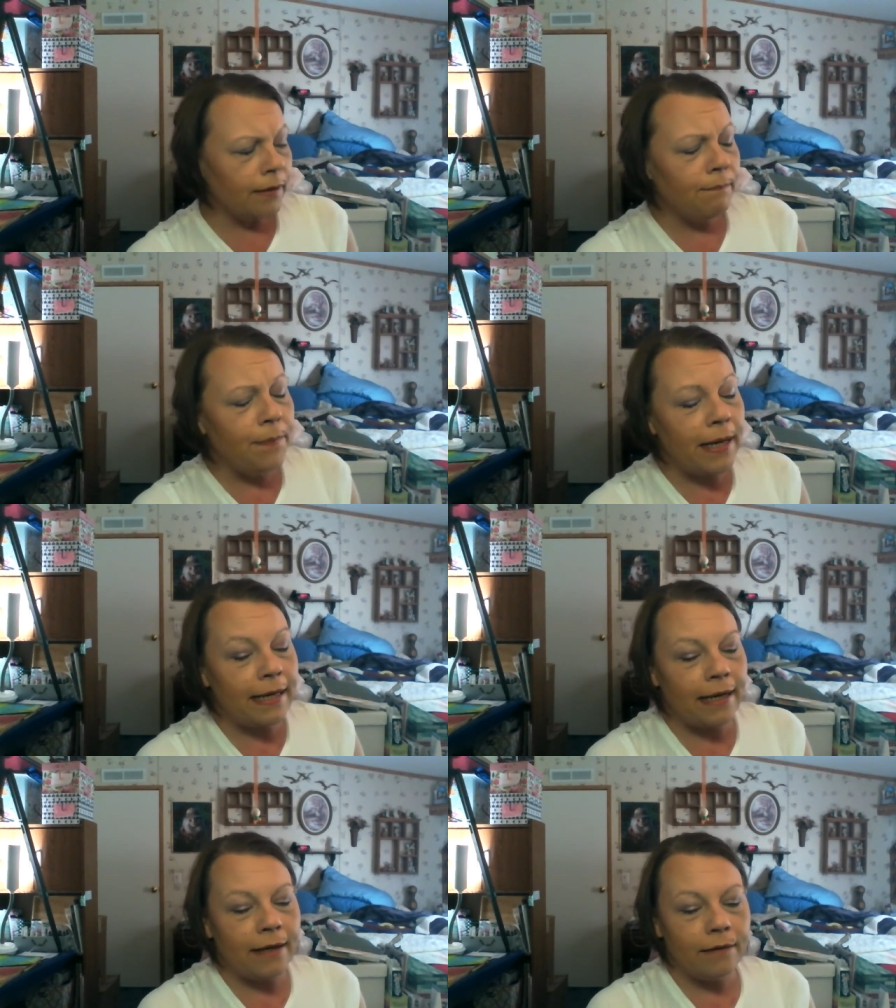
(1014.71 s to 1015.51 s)
But
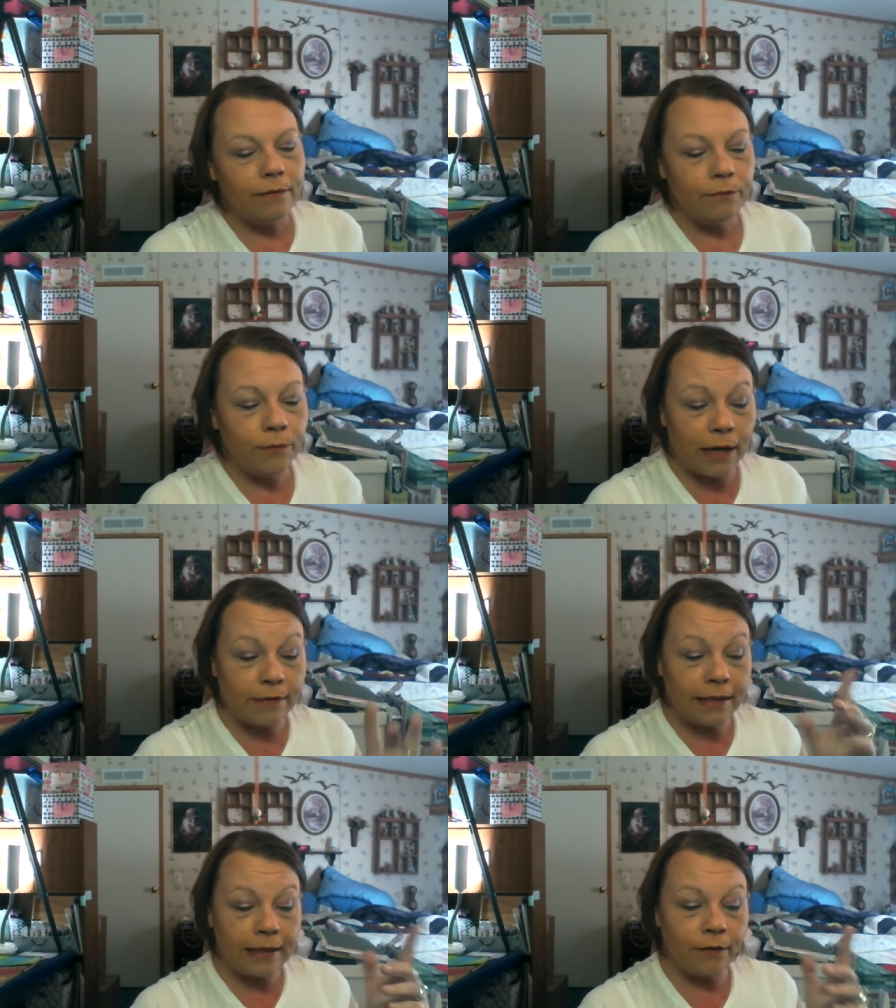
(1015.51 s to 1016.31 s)
uh, when I
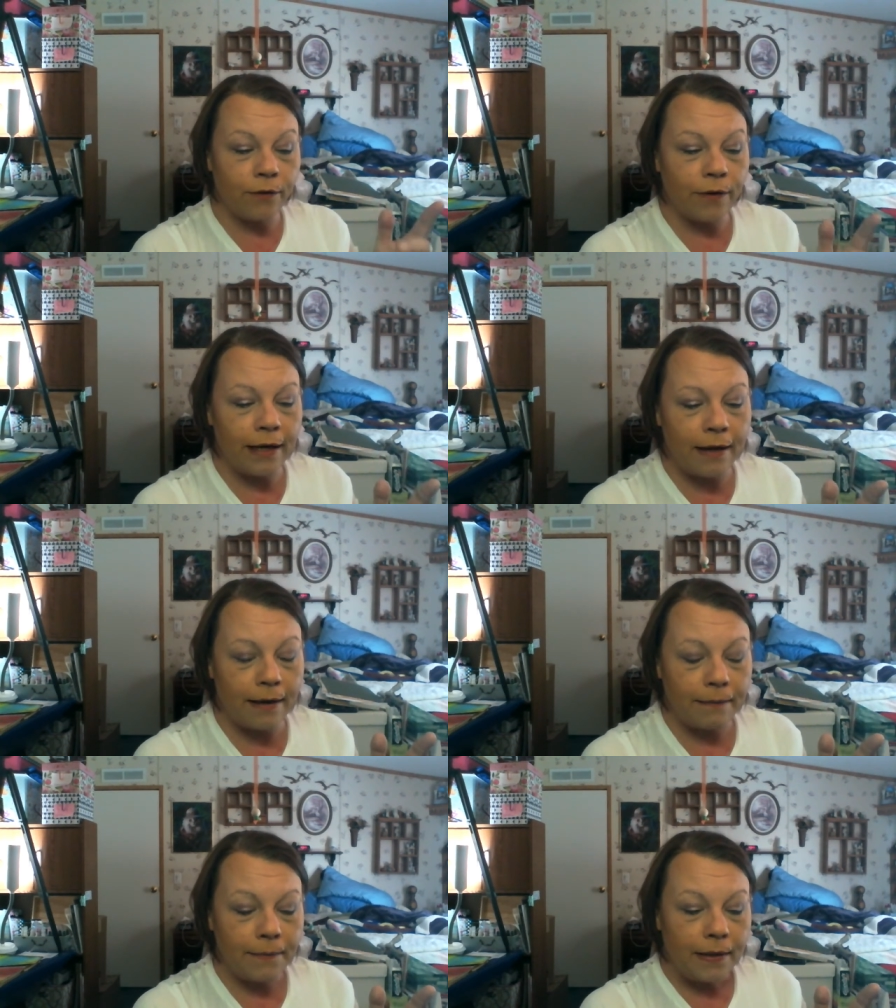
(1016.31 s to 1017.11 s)
was a kid growing
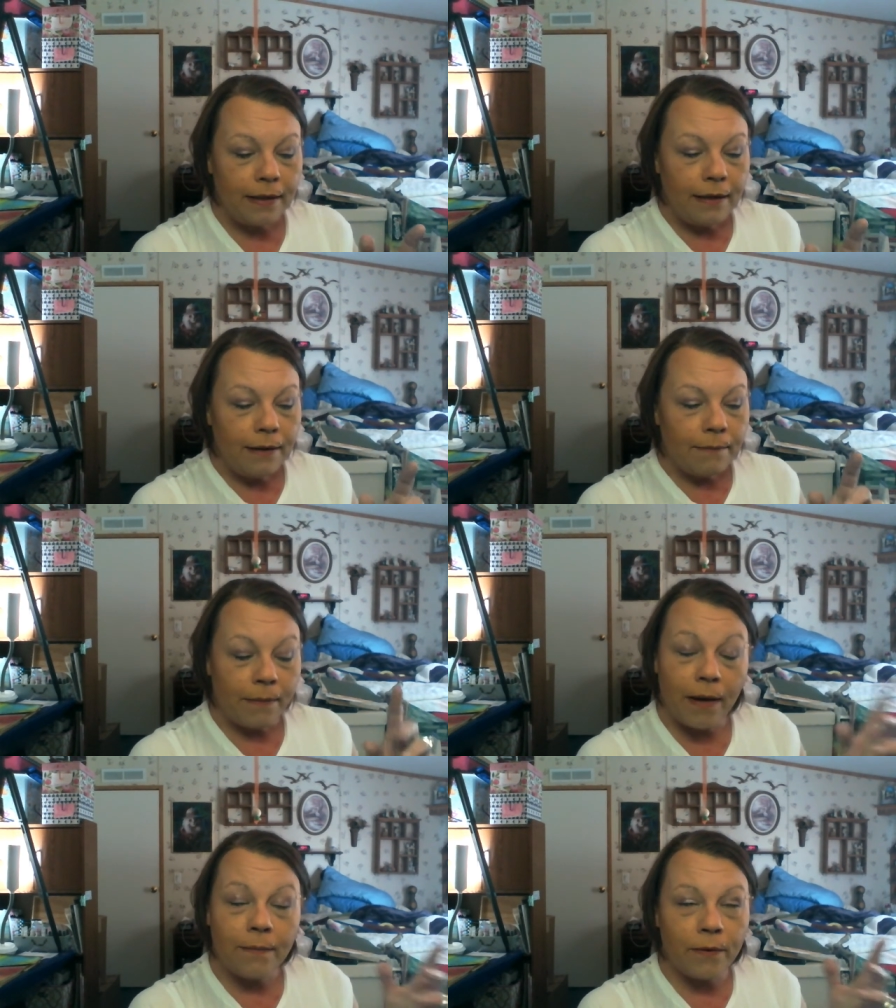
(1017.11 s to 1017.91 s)
up, my
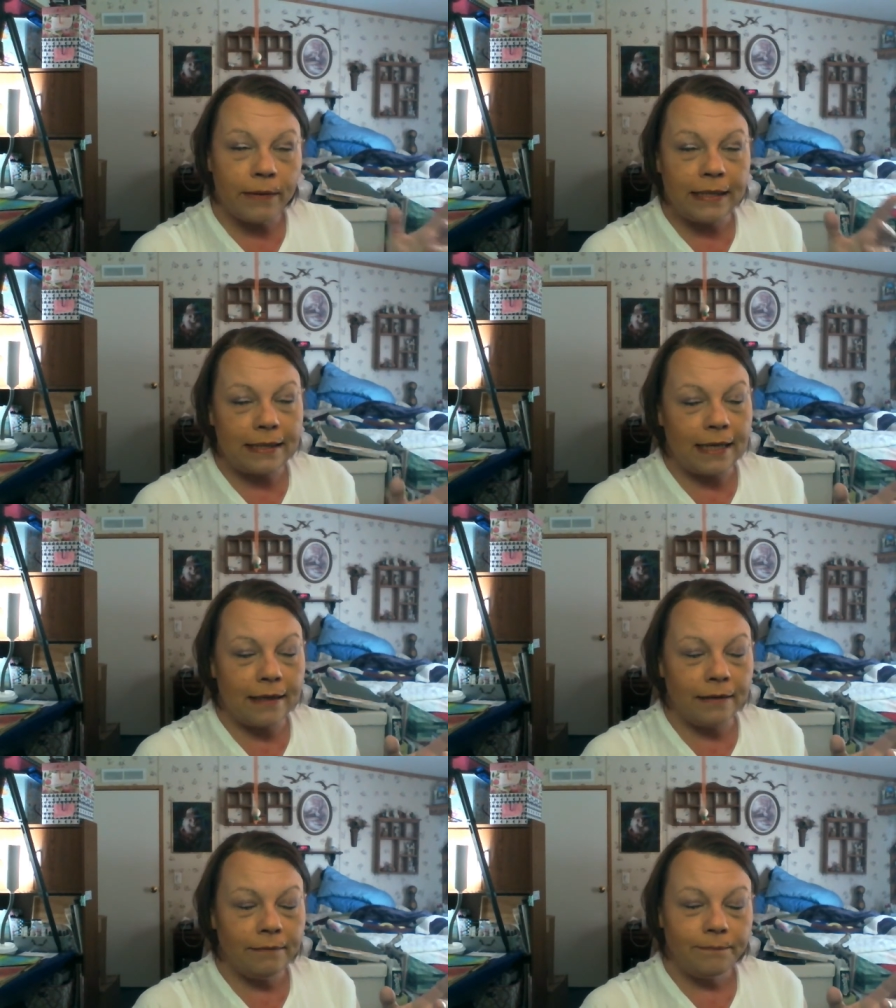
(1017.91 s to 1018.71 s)
mom always
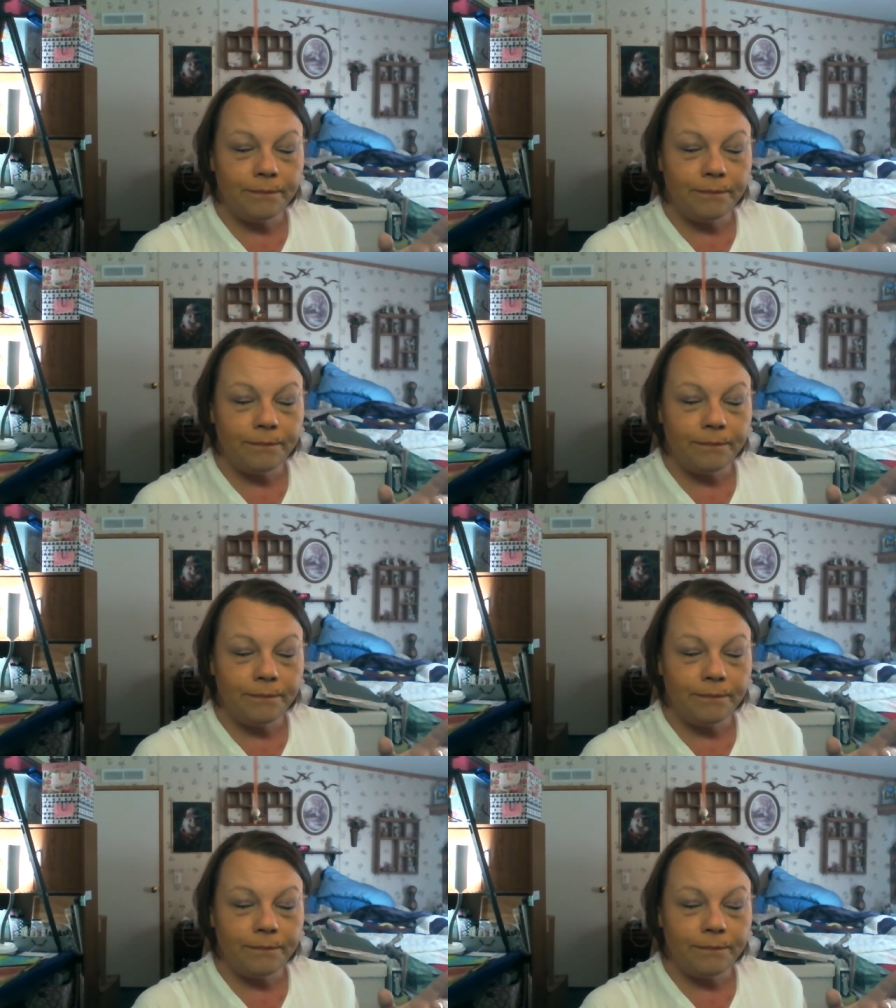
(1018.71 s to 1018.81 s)
said,